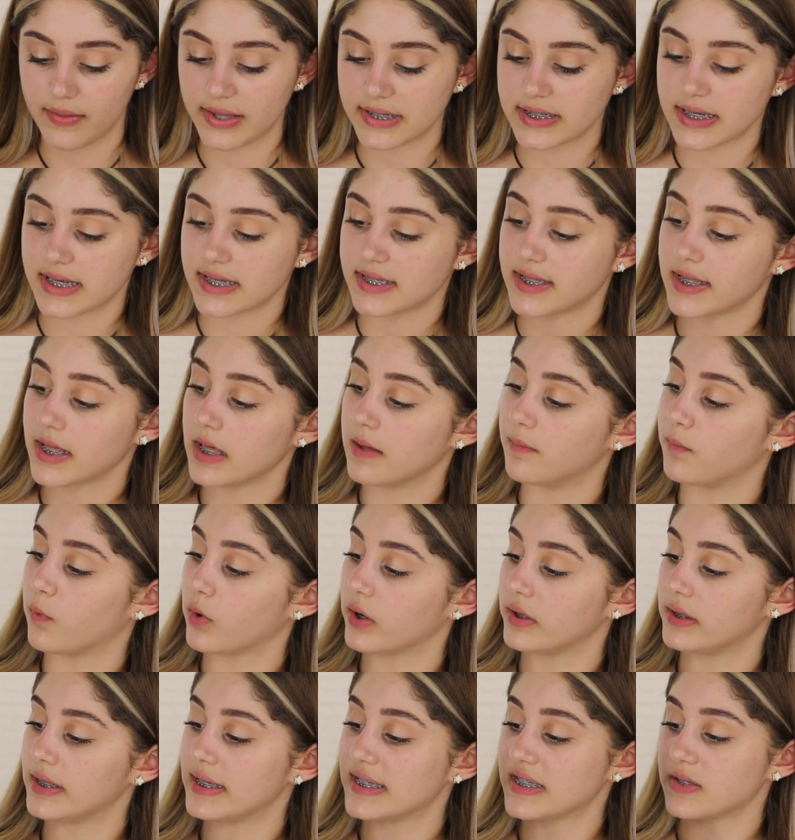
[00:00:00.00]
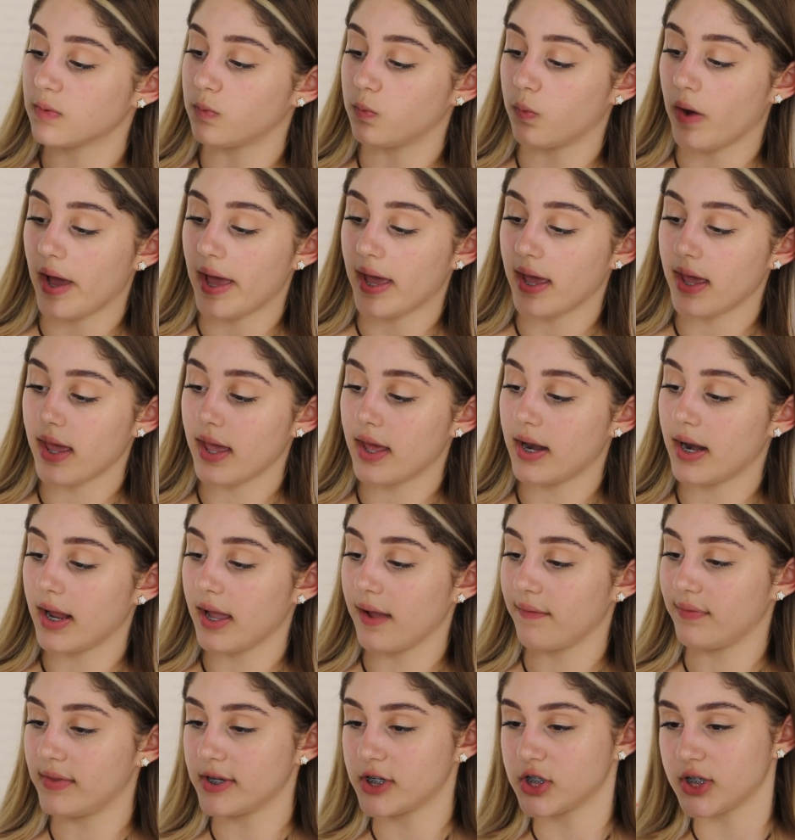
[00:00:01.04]
This is the Born This Way, and I
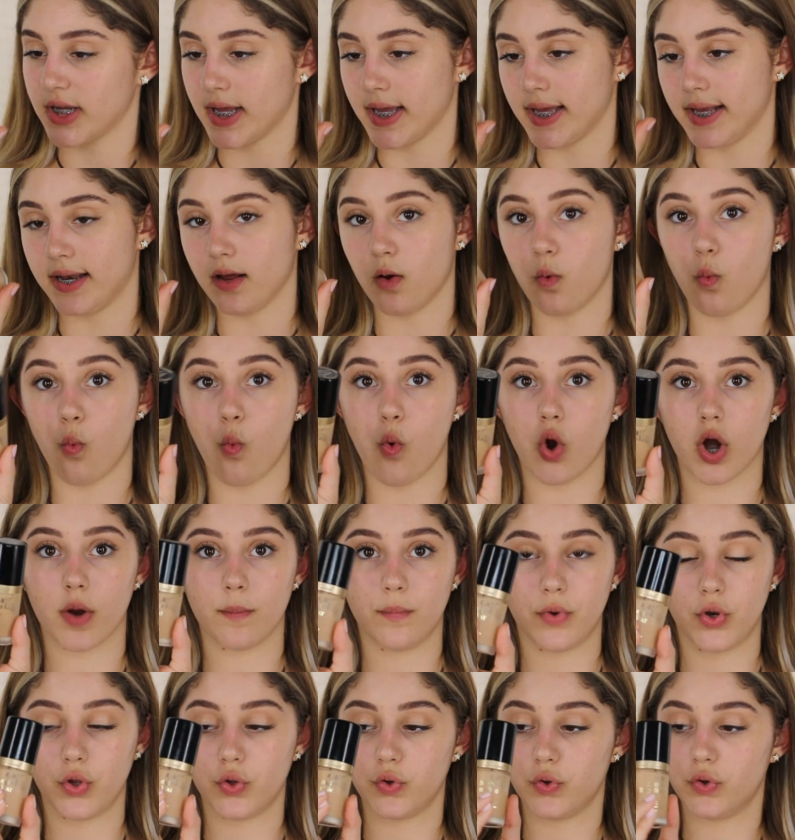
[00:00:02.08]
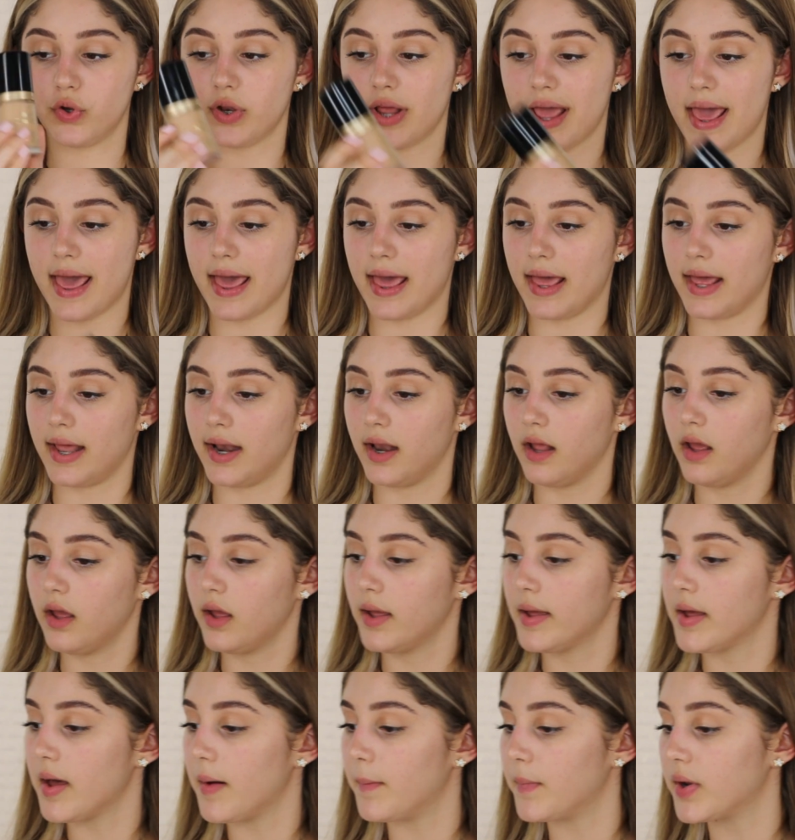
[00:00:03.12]
have the shade Warm Nude, and
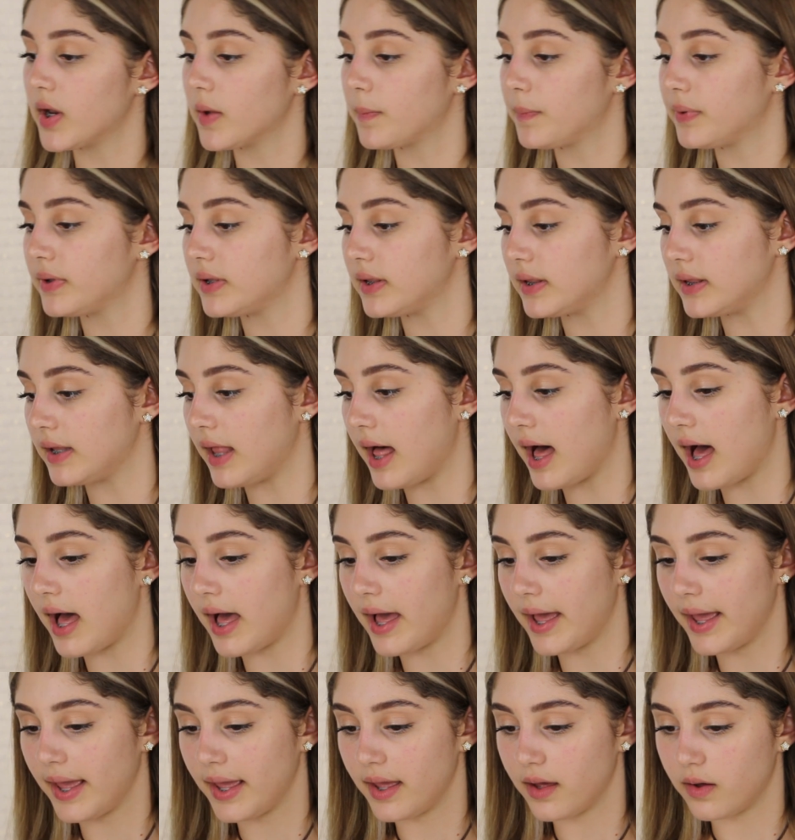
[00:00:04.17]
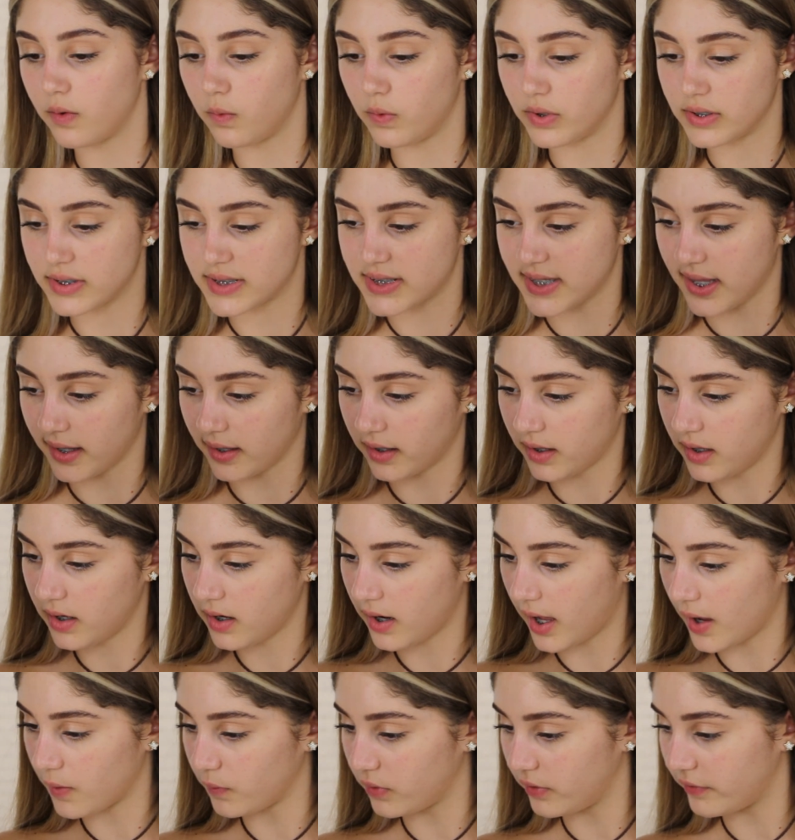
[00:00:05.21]
I'm going to apply, one second,
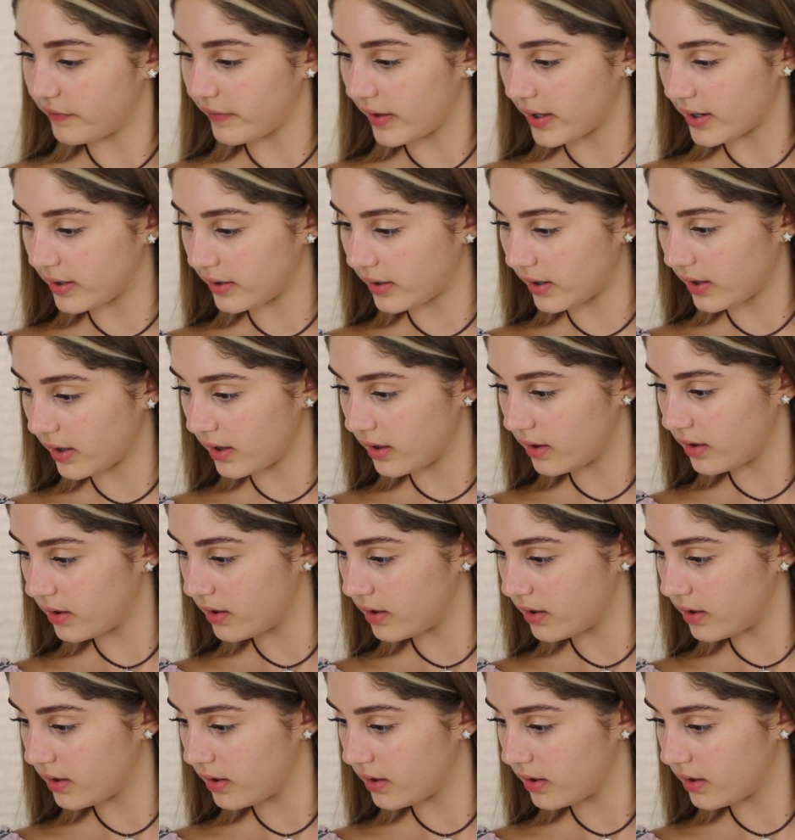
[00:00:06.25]
I will find it.